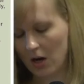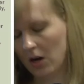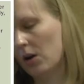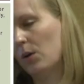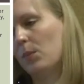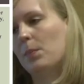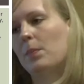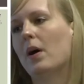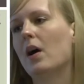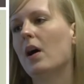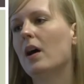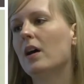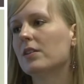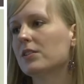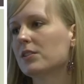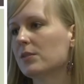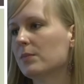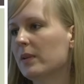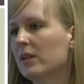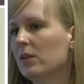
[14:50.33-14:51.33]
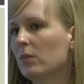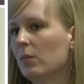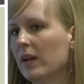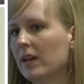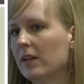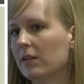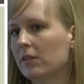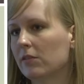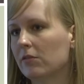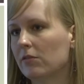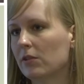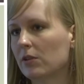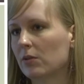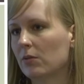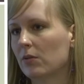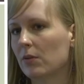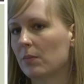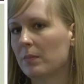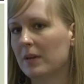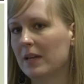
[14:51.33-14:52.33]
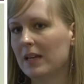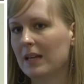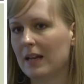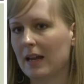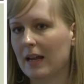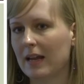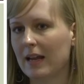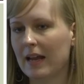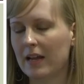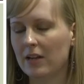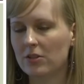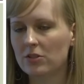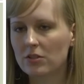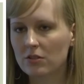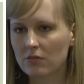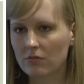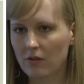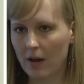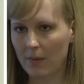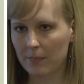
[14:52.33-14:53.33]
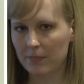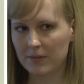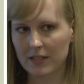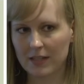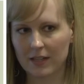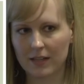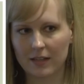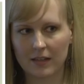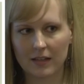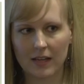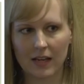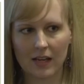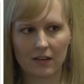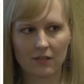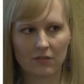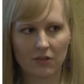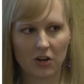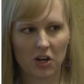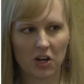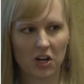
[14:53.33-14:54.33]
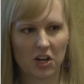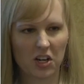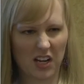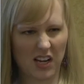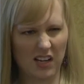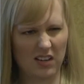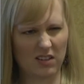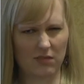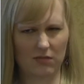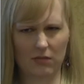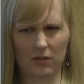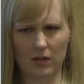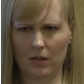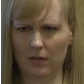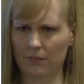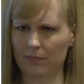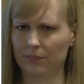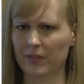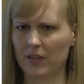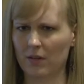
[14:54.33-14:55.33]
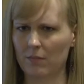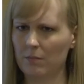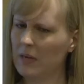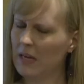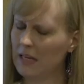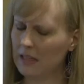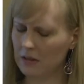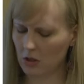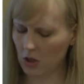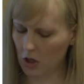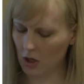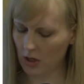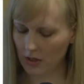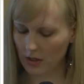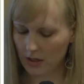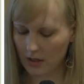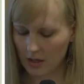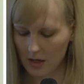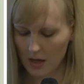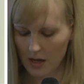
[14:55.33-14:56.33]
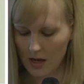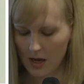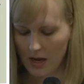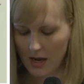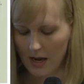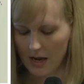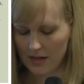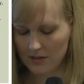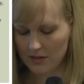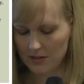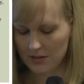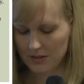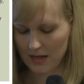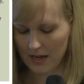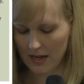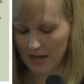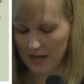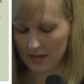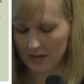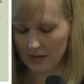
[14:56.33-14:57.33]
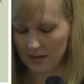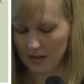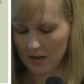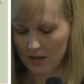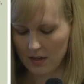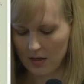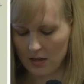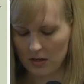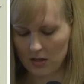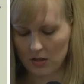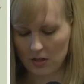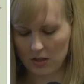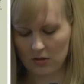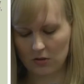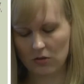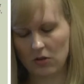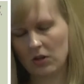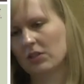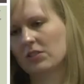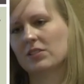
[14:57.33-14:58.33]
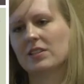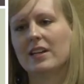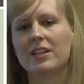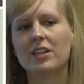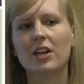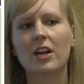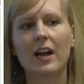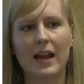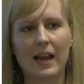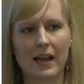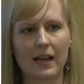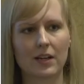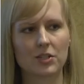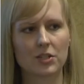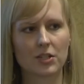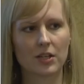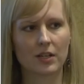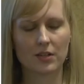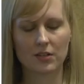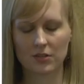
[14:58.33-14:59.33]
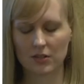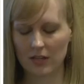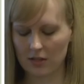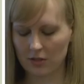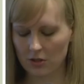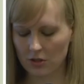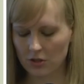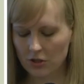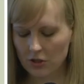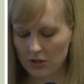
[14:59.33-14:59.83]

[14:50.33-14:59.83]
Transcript: Her boss, midway through the meeting, interrupted, gave her kind of a mean look and said, "It looks like you're anxious and you're